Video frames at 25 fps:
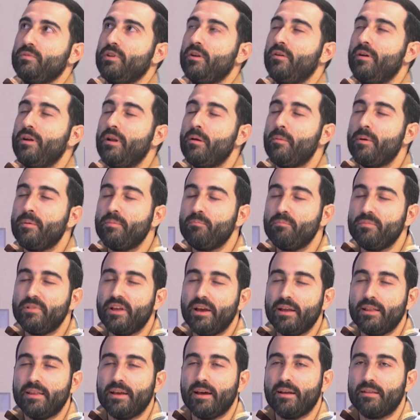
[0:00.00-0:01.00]
the relevant
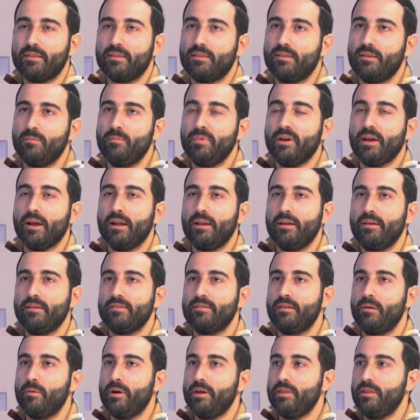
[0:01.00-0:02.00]
data typically
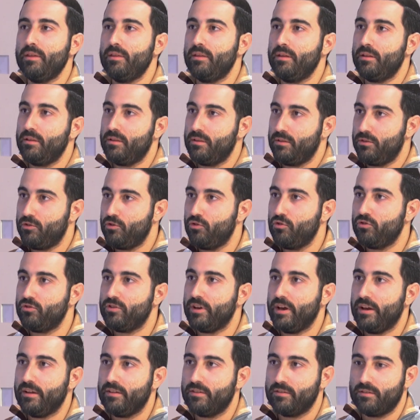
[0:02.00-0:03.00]
is divided in two
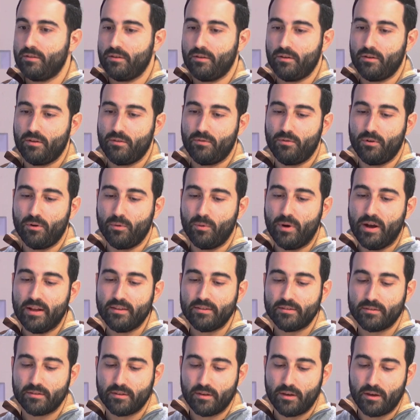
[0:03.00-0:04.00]
sides. For
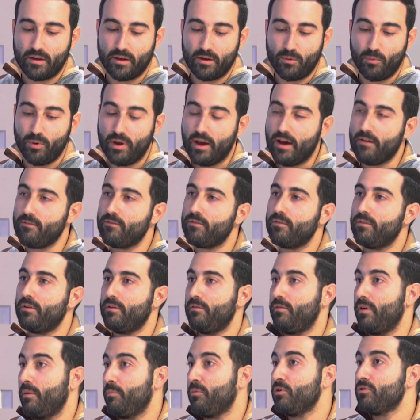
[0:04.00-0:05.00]
once, we have
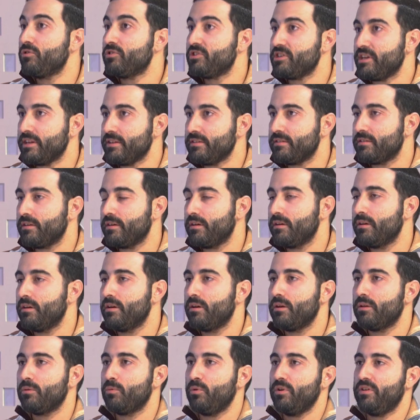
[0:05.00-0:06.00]
remote sensing,
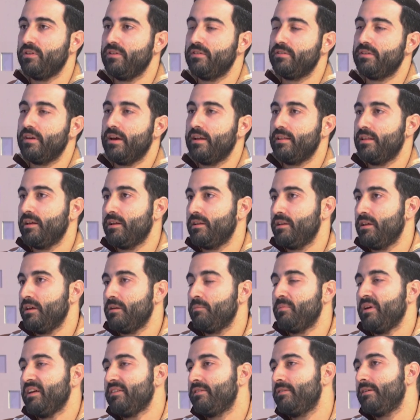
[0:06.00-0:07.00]
which is a
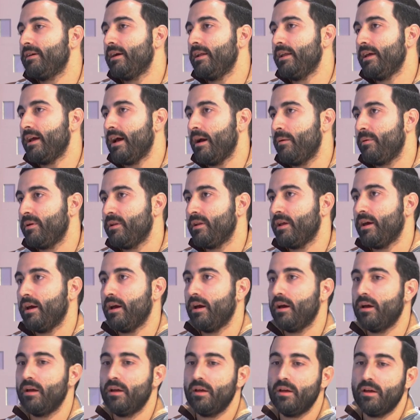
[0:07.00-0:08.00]
technique basically having
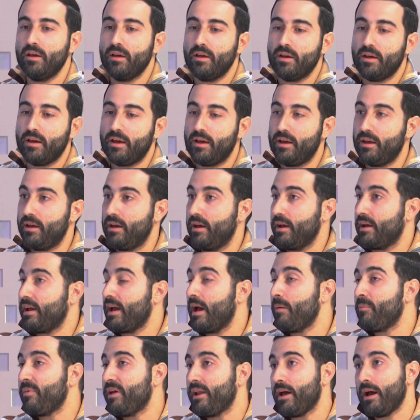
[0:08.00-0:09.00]
a
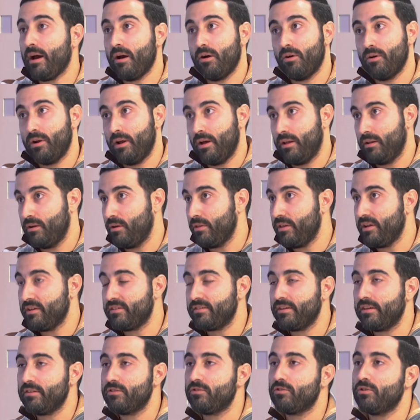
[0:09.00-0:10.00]
camera or another
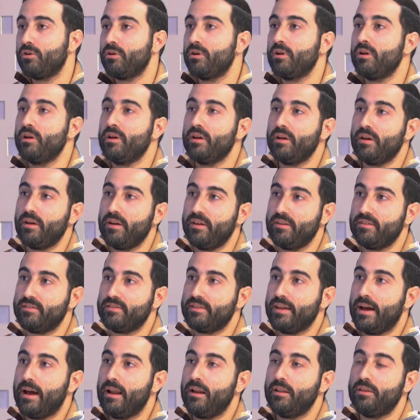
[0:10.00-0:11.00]
sensor
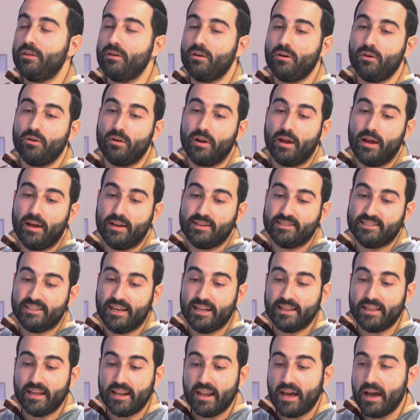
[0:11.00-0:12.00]
installed on a
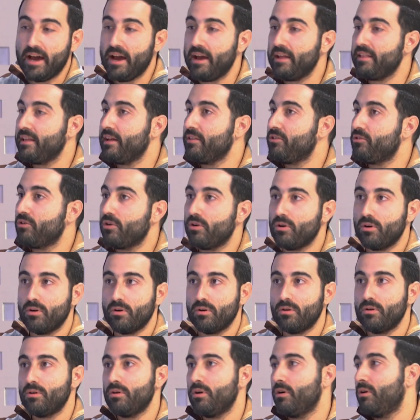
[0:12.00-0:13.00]
satellite, a
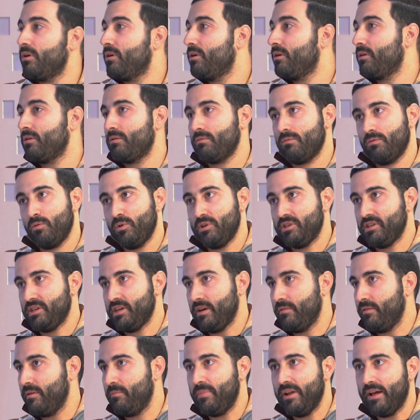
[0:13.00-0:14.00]
drone, or
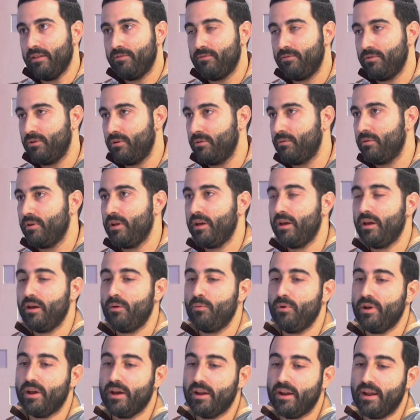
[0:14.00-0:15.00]
whichever platform
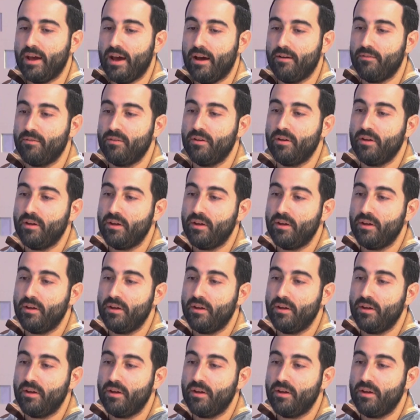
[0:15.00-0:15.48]
we can have.